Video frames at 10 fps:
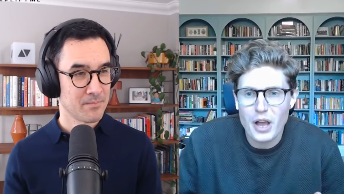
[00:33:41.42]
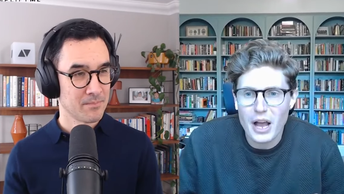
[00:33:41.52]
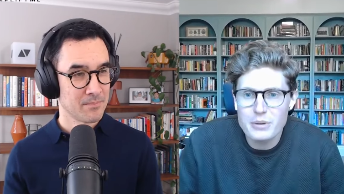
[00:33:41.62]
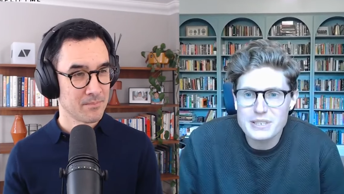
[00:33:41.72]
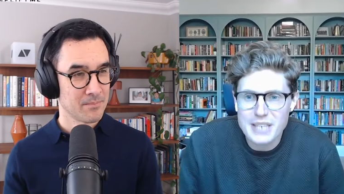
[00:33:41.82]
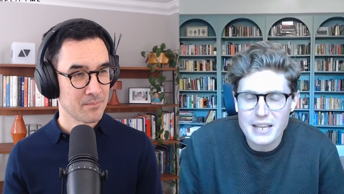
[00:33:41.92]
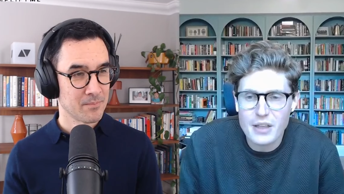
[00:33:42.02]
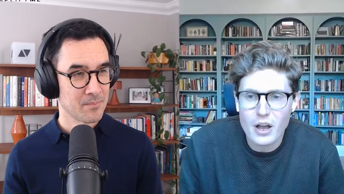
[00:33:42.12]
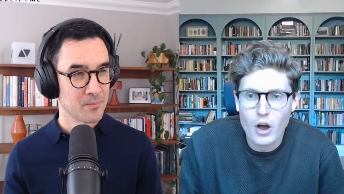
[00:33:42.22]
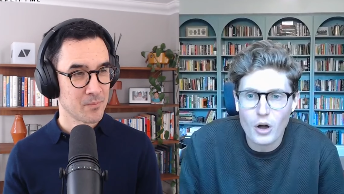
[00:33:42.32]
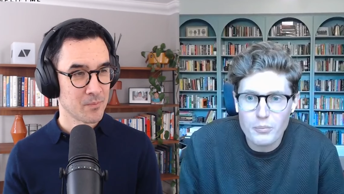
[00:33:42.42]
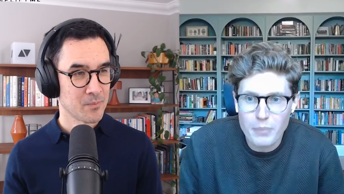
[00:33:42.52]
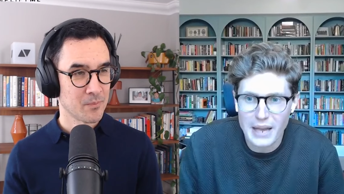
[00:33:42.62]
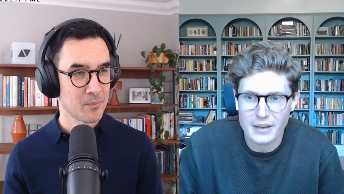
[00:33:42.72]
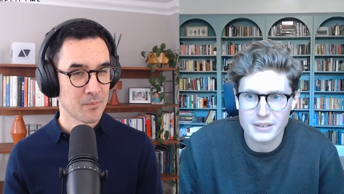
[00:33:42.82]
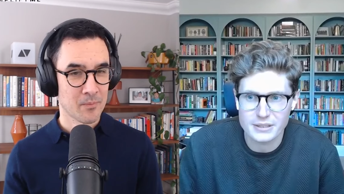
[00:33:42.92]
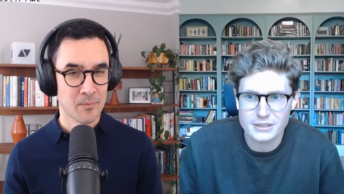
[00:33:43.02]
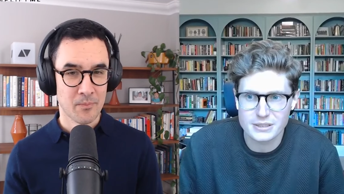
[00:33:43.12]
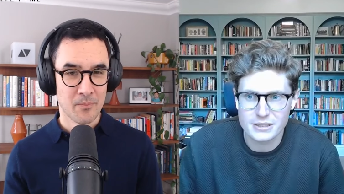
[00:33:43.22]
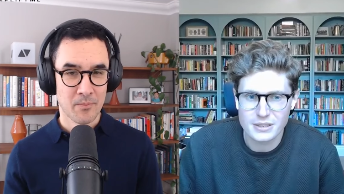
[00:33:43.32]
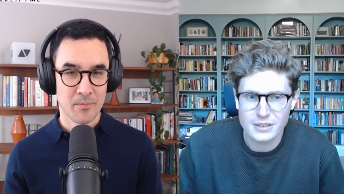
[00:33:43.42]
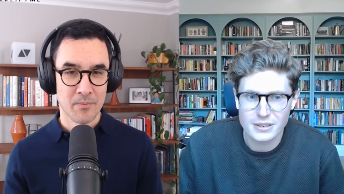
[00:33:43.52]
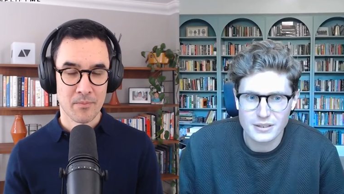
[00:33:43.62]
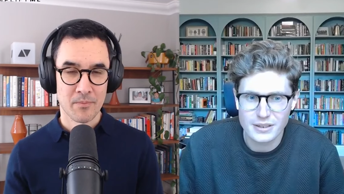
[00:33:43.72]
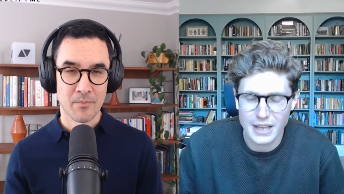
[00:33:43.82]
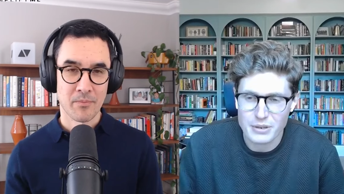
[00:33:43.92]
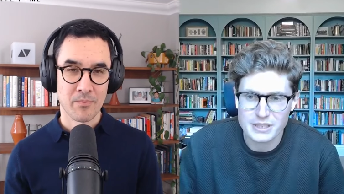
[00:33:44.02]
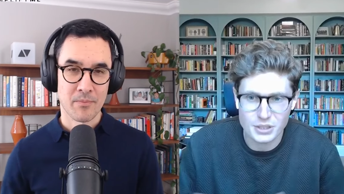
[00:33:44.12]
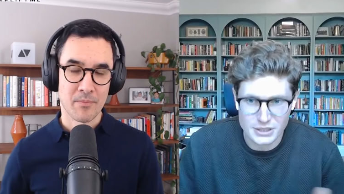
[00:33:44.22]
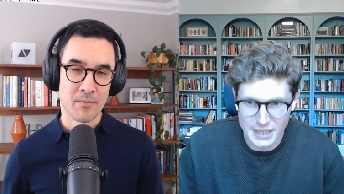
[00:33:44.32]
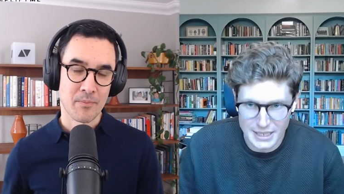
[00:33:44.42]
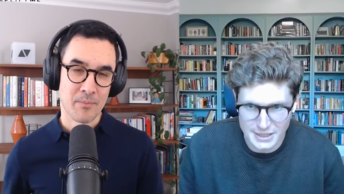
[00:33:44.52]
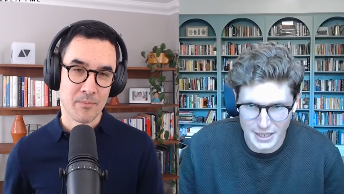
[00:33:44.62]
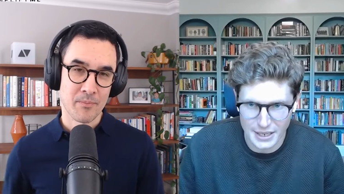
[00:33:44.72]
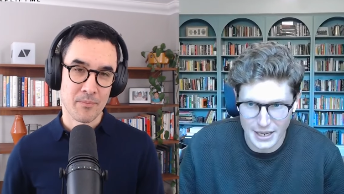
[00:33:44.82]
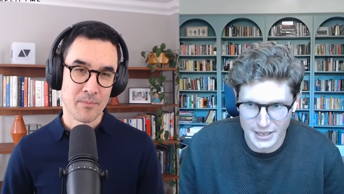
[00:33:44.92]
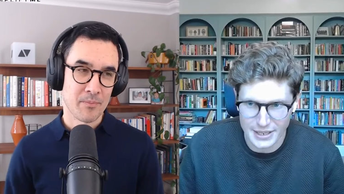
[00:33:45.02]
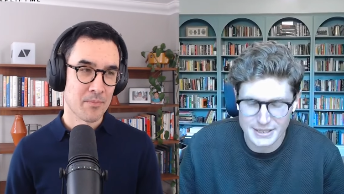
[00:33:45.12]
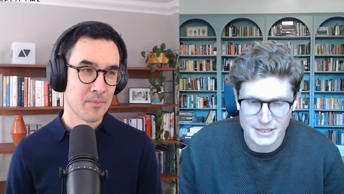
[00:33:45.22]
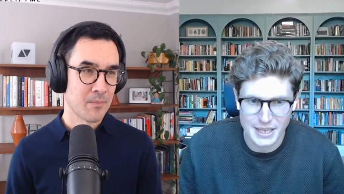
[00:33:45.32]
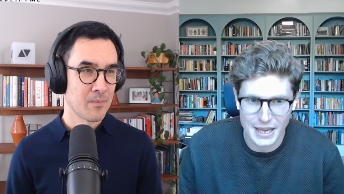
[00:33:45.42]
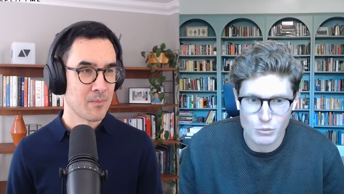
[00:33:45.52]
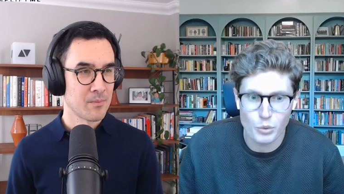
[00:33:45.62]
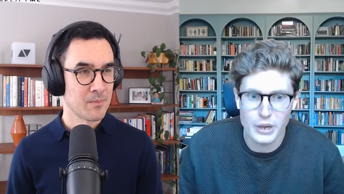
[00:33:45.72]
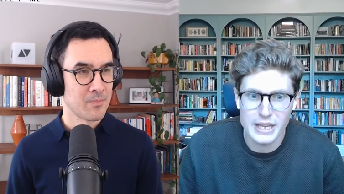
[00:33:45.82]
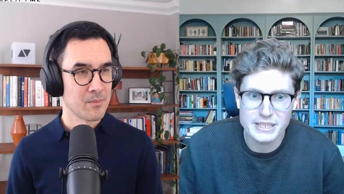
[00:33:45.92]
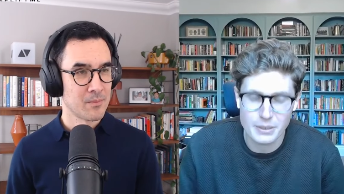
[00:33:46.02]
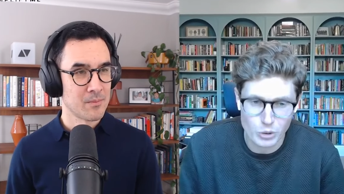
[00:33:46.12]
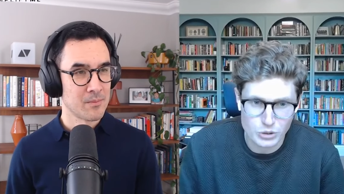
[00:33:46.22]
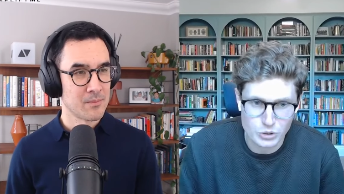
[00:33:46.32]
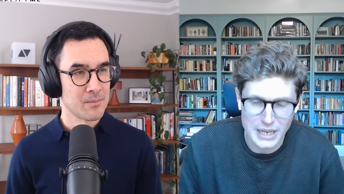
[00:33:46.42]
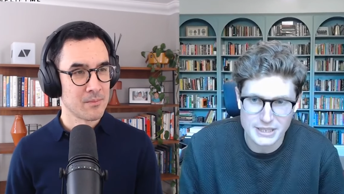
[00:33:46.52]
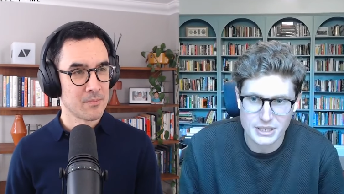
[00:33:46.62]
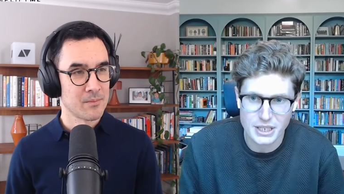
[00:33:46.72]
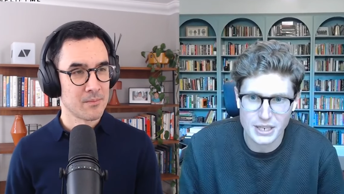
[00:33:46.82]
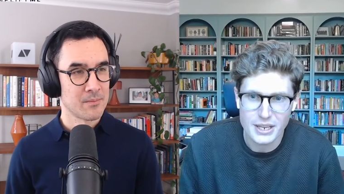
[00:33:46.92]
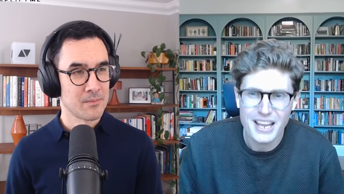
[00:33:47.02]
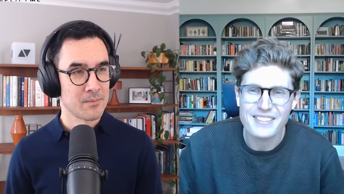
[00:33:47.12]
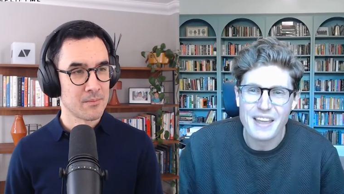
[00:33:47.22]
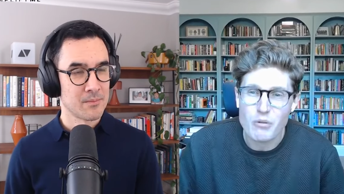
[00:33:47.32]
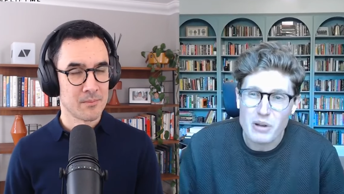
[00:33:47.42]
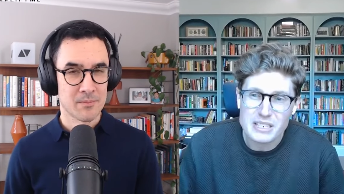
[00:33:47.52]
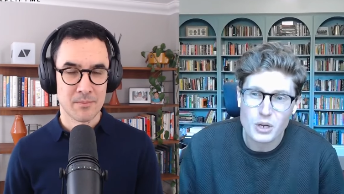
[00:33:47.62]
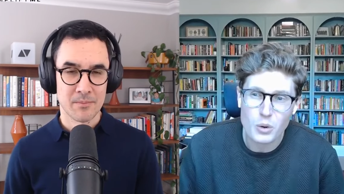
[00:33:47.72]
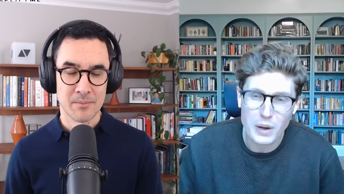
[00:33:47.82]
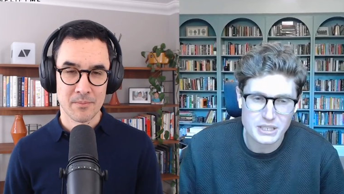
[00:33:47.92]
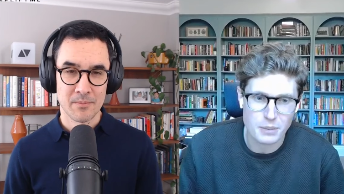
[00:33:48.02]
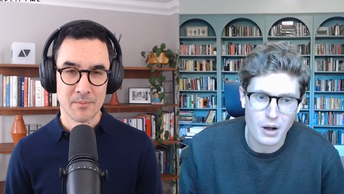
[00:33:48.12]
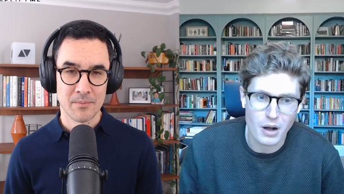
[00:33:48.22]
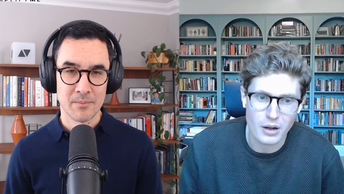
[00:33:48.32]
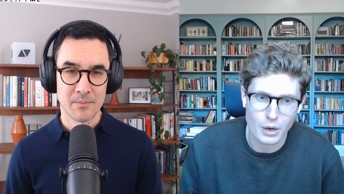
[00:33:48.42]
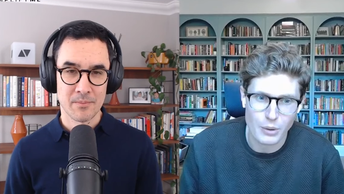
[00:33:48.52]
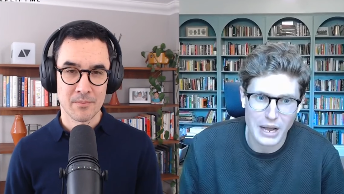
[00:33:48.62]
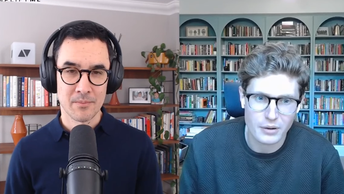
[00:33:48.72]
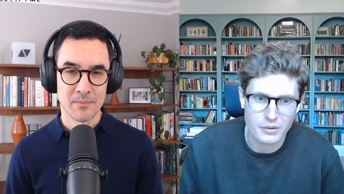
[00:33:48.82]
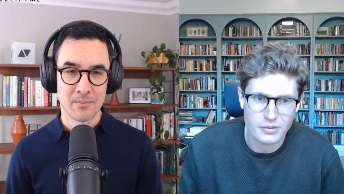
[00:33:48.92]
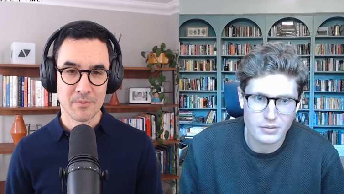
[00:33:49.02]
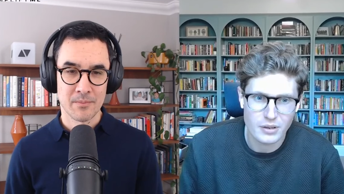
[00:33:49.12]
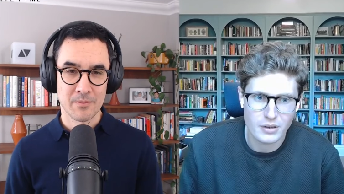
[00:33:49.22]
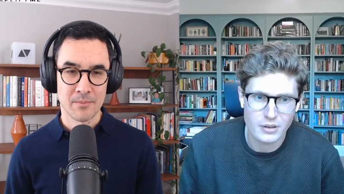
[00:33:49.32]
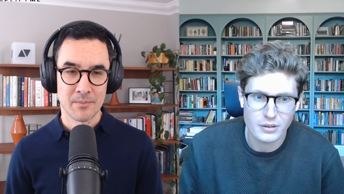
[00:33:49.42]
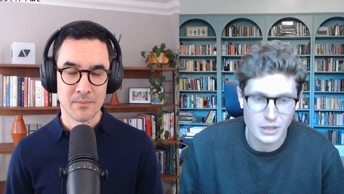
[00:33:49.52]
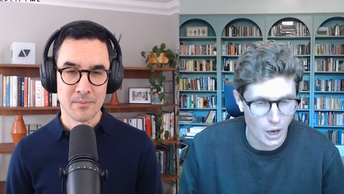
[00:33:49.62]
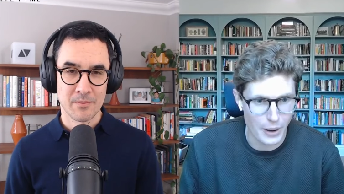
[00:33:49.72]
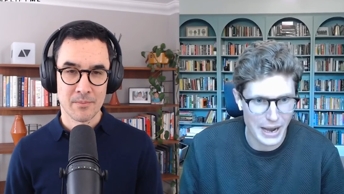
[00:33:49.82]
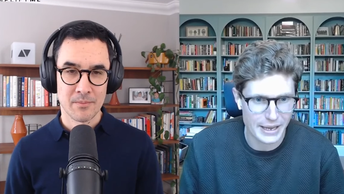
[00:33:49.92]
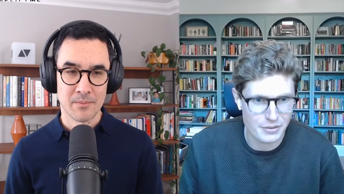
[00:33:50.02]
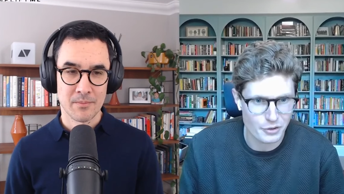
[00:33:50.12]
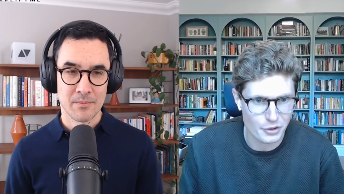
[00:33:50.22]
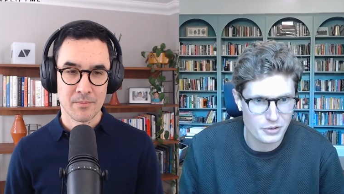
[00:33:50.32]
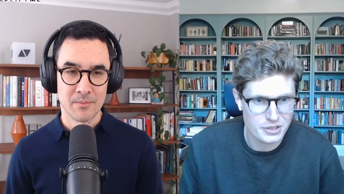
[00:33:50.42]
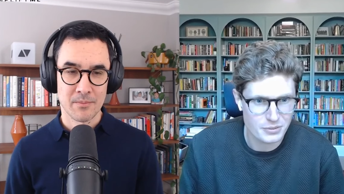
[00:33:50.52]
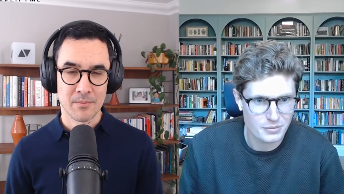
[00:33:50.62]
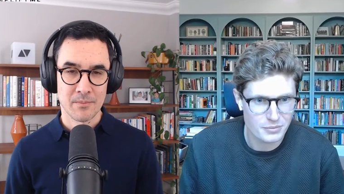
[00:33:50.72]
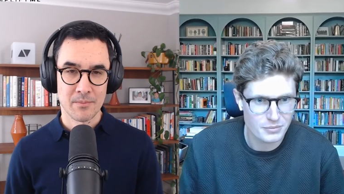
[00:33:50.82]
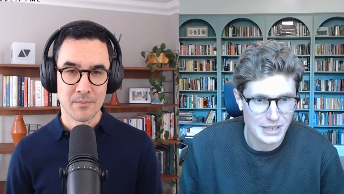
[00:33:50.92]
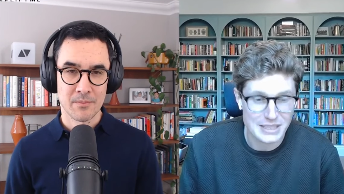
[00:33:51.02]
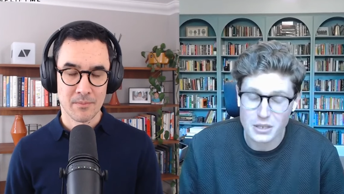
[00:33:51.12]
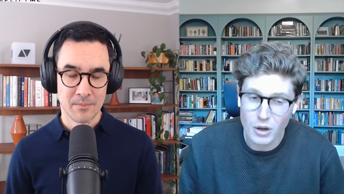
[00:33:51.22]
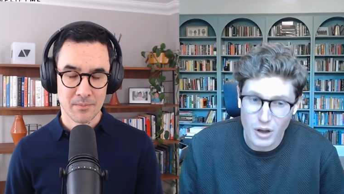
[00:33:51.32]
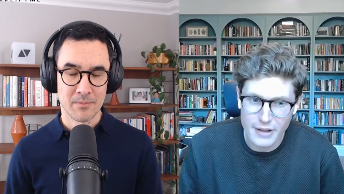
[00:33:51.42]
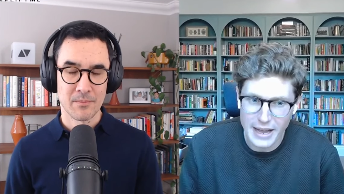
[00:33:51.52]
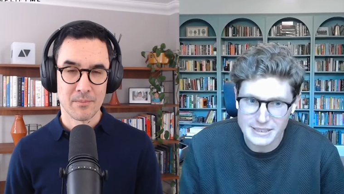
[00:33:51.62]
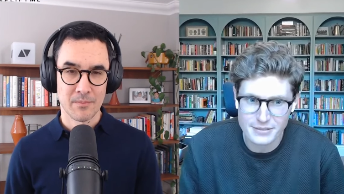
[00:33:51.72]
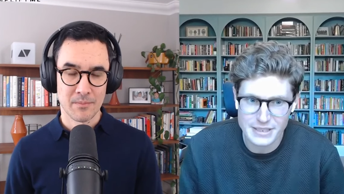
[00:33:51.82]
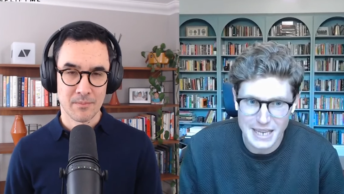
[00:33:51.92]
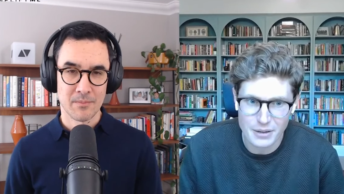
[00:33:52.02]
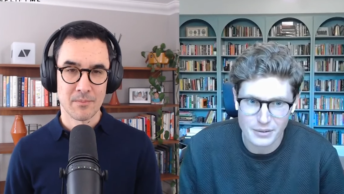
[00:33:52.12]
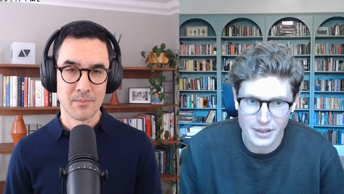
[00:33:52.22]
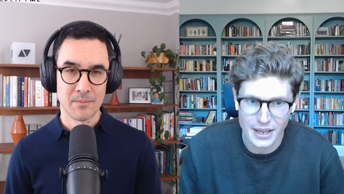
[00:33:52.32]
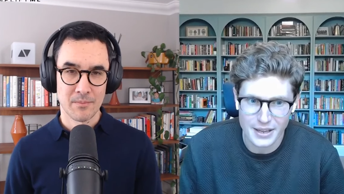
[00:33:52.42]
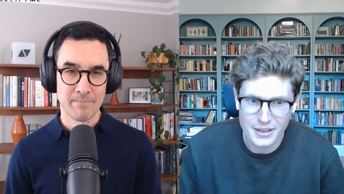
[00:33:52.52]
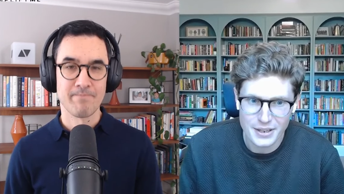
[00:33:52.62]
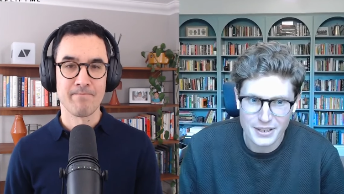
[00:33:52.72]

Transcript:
Speaker 1: I would say that on balance, there is success here, and this is a reasonable strategy. There is a question mark around low-hanging fruit. There's a lot of activists out there,